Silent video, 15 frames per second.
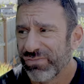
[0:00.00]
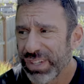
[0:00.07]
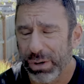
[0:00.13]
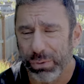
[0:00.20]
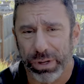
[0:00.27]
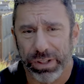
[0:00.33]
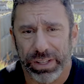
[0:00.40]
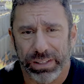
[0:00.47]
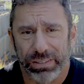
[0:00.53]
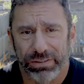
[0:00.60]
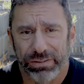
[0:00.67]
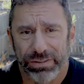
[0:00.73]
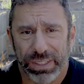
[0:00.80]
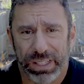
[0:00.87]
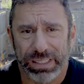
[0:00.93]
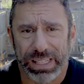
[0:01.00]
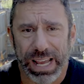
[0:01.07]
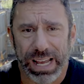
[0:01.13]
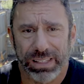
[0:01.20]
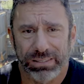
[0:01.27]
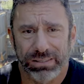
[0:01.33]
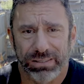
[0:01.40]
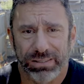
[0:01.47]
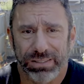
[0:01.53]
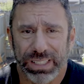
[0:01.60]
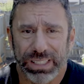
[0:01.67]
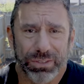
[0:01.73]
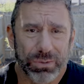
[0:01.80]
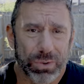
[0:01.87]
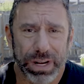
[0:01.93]
Not really. Not that.
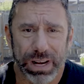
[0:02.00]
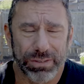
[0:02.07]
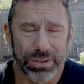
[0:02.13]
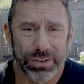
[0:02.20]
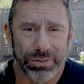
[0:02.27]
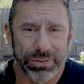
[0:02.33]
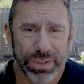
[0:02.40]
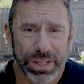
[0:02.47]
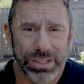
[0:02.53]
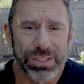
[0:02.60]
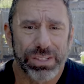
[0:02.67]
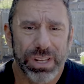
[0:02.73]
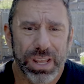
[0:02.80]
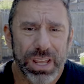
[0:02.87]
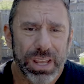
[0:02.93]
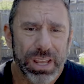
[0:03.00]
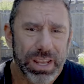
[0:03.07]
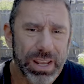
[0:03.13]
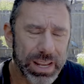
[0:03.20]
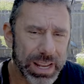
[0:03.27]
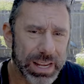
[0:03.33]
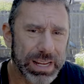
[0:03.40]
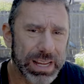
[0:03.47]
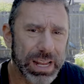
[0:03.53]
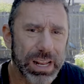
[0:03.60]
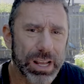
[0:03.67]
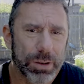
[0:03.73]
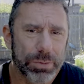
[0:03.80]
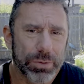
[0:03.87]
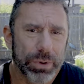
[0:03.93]
Like, whatever. It kind
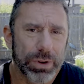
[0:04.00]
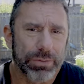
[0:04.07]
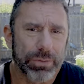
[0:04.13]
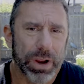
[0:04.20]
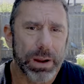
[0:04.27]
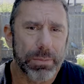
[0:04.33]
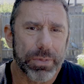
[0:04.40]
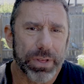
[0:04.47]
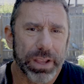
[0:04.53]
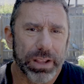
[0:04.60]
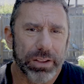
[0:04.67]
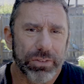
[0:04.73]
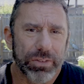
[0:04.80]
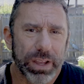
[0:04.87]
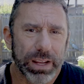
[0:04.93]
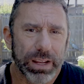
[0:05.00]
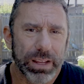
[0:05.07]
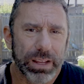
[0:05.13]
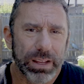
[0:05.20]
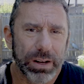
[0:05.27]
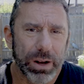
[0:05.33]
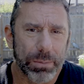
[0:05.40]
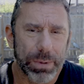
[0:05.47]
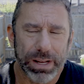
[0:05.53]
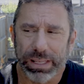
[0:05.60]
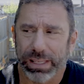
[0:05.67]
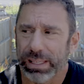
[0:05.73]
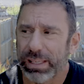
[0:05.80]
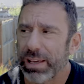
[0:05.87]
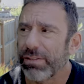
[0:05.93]
of helps reframe things. Like, you know, I'm
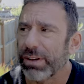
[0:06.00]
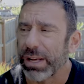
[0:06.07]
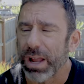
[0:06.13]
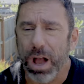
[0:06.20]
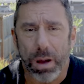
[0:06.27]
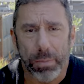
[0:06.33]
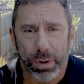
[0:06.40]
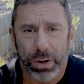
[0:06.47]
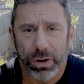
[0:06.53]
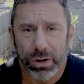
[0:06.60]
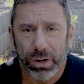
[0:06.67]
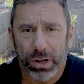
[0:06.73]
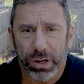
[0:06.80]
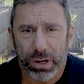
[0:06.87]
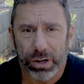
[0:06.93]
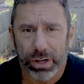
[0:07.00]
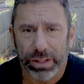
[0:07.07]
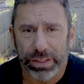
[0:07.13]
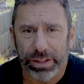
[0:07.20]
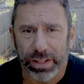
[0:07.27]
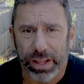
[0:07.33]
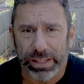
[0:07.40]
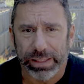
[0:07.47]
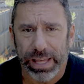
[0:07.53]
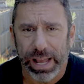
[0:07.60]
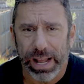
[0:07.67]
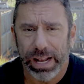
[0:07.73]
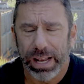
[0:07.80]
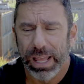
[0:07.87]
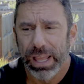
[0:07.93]
not giving up or anything like
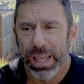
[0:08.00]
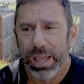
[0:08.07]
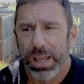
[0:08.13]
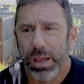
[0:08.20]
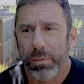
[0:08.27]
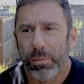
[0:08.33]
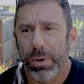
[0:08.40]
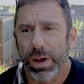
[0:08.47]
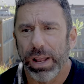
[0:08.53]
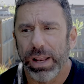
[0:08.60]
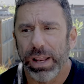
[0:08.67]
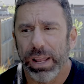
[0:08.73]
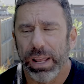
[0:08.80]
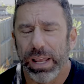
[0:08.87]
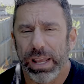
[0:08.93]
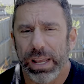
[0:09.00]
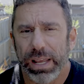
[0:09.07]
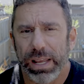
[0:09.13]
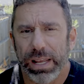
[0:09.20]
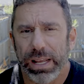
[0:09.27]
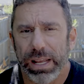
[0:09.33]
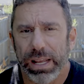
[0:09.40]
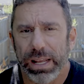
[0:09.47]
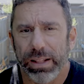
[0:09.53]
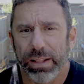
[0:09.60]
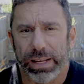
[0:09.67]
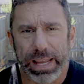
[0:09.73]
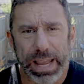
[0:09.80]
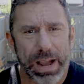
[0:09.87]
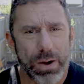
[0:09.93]
that. But,
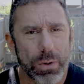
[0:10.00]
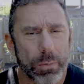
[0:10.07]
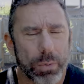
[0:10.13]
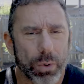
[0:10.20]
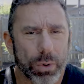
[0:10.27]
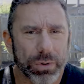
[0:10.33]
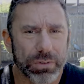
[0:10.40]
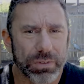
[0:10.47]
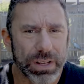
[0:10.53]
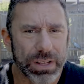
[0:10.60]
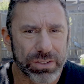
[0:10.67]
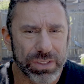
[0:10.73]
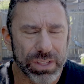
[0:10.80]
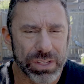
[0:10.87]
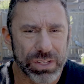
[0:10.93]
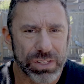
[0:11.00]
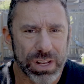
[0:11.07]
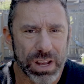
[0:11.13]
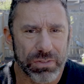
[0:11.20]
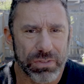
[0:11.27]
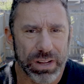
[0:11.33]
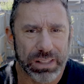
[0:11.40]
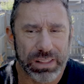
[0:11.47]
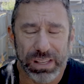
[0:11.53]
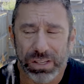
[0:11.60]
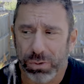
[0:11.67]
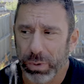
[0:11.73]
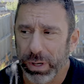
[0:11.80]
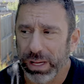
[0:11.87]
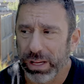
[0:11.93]
like, how important is this stuff, like,
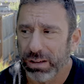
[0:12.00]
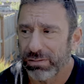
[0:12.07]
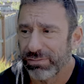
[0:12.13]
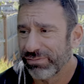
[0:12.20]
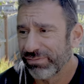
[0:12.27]
this week?